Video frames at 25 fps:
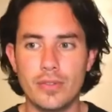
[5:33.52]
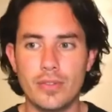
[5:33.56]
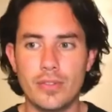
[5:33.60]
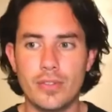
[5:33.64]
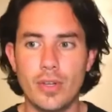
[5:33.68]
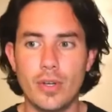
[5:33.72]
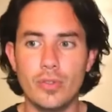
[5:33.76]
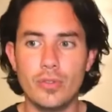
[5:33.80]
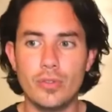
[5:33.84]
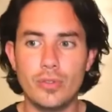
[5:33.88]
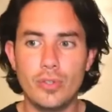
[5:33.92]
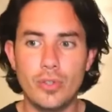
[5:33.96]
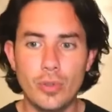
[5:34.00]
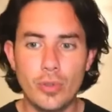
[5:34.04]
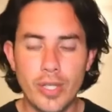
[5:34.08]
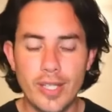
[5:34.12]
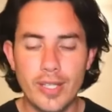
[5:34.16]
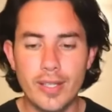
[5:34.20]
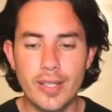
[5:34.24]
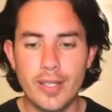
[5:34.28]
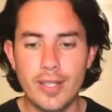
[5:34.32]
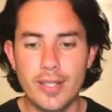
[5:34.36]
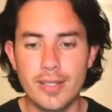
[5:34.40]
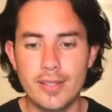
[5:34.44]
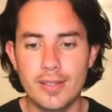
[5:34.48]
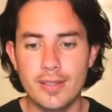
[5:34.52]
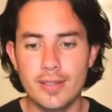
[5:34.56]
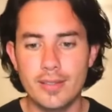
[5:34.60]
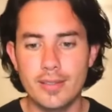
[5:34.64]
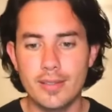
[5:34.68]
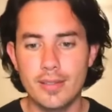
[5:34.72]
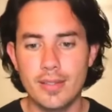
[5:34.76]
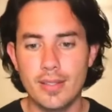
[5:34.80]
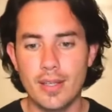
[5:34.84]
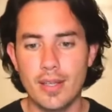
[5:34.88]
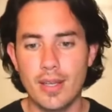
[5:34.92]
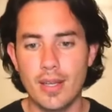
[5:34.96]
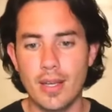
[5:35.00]
So during
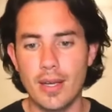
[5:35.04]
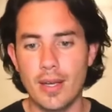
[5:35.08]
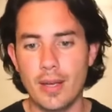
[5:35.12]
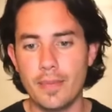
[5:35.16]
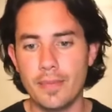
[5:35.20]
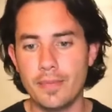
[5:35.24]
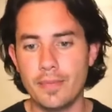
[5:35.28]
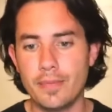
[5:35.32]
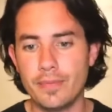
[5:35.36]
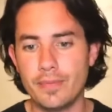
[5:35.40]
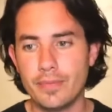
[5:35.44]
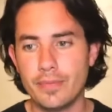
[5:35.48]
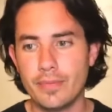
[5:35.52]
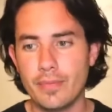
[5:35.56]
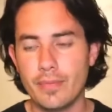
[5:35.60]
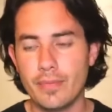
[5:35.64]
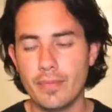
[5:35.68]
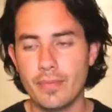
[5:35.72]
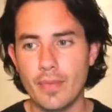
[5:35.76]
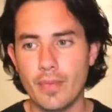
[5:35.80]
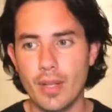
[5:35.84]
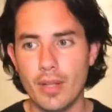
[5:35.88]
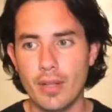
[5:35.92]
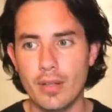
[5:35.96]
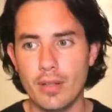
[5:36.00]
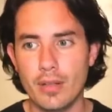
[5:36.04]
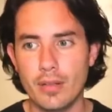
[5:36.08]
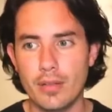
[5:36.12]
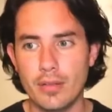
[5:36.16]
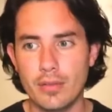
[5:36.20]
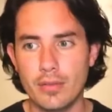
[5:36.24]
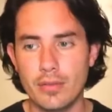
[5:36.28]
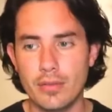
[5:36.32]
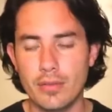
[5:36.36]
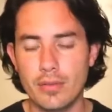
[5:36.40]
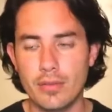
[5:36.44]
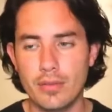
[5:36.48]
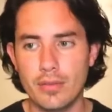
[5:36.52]
this um,
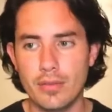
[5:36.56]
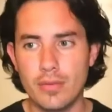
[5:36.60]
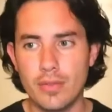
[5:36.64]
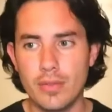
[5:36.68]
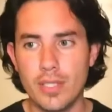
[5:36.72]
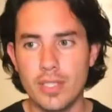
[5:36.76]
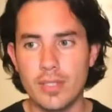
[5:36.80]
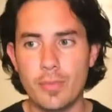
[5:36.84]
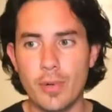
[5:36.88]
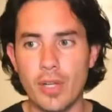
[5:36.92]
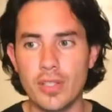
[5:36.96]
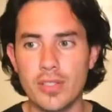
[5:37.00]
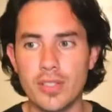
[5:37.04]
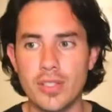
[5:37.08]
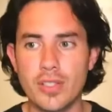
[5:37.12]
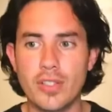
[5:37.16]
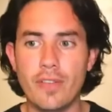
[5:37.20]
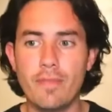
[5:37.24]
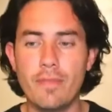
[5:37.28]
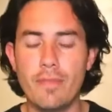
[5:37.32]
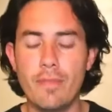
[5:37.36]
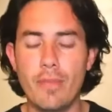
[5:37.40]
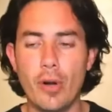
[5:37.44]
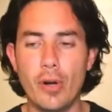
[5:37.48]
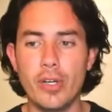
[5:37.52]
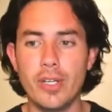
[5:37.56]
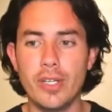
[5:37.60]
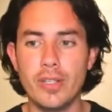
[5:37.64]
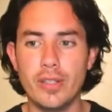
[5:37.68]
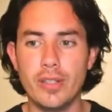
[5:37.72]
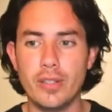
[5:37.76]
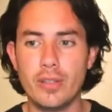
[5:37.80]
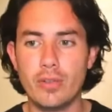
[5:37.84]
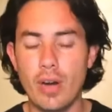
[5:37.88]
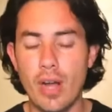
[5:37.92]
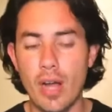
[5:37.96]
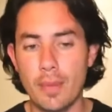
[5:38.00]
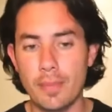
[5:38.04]
this process of burning
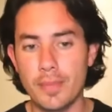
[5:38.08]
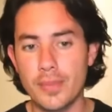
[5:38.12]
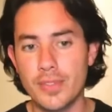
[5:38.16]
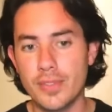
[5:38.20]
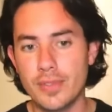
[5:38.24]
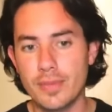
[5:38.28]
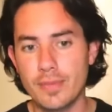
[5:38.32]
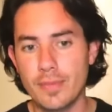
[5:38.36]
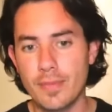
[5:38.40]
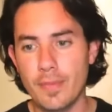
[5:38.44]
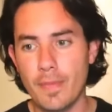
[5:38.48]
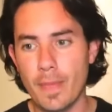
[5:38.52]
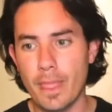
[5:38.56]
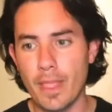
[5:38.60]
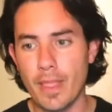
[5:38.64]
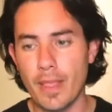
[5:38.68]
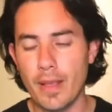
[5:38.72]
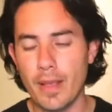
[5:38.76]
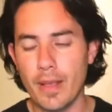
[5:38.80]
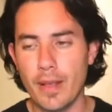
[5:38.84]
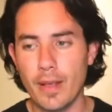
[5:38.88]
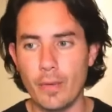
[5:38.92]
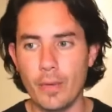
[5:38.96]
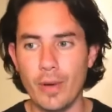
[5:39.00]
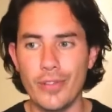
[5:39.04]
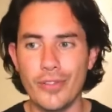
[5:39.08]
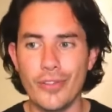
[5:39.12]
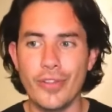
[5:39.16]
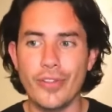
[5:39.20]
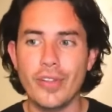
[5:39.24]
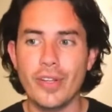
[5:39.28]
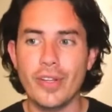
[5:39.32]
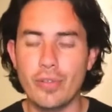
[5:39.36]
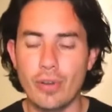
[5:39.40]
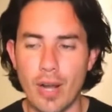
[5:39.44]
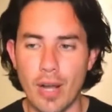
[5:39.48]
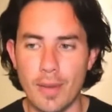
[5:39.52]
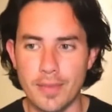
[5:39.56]
the crops, uh, well,
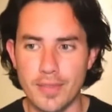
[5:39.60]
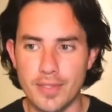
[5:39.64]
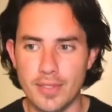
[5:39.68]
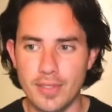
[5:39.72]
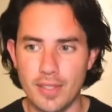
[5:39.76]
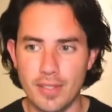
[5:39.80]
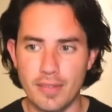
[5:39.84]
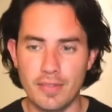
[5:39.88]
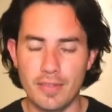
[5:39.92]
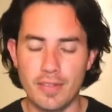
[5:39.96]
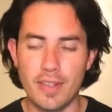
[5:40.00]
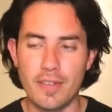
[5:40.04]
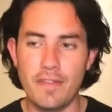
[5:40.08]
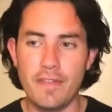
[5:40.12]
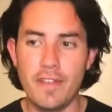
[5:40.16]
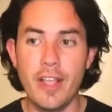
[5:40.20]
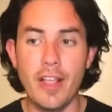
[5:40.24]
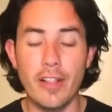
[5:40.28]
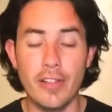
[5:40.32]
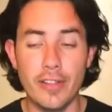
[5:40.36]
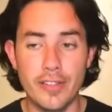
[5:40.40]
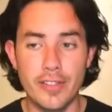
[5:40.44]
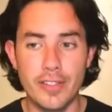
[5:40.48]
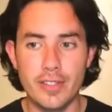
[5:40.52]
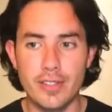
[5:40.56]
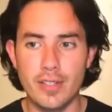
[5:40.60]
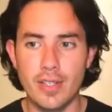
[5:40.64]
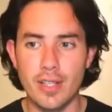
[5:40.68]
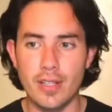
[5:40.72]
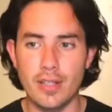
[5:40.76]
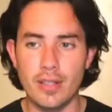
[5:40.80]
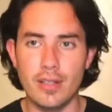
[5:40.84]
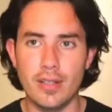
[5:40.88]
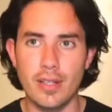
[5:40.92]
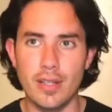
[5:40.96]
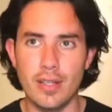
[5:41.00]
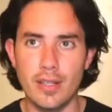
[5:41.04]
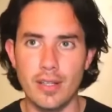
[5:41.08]
not the crops, the, the fields,
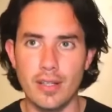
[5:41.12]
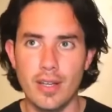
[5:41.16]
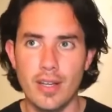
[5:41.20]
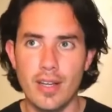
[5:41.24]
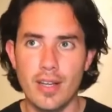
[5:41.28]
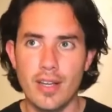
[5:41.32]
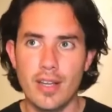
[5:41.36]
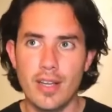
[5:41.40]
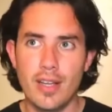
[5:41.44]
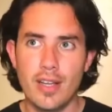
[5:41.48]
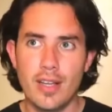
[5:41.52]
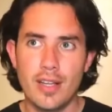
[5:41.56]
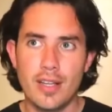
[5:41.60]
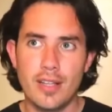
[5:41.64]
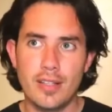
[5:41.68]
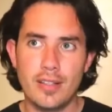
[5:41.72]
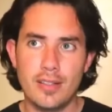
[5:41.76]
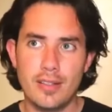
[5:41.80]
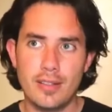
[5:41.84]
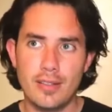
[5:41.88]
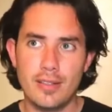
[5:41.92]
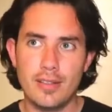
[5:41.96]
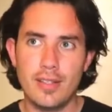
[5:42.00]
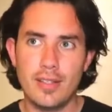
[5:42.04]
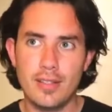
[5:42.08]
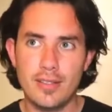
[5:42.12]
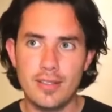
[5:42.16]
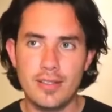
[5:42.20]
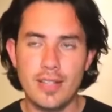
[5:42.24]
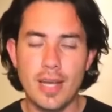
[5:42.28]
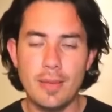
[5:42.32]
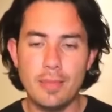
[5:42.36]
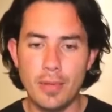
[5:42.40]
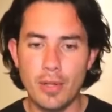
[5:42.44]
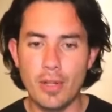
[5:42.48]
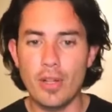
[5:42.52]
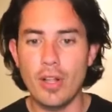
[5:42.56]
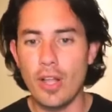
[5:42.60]
the, the the
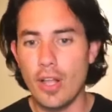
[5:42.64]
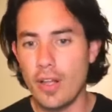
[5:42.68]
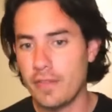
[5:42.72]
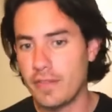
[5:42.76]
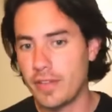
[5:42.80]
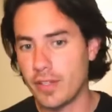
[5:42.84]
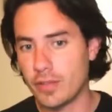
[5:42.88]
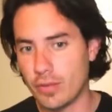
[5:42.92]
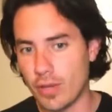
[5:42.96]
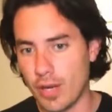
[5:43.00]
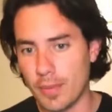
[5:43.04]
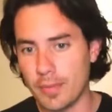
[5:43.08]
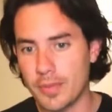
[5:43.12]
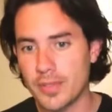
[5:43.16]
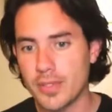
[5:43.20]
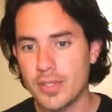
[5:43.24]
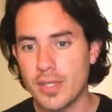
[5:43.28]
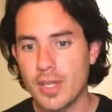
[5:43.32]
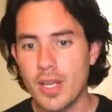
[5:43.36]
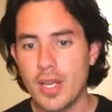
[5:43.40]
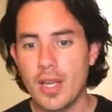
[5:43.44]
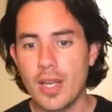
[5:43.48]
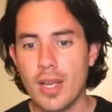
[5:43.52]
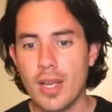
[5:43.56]
stubble of the crops.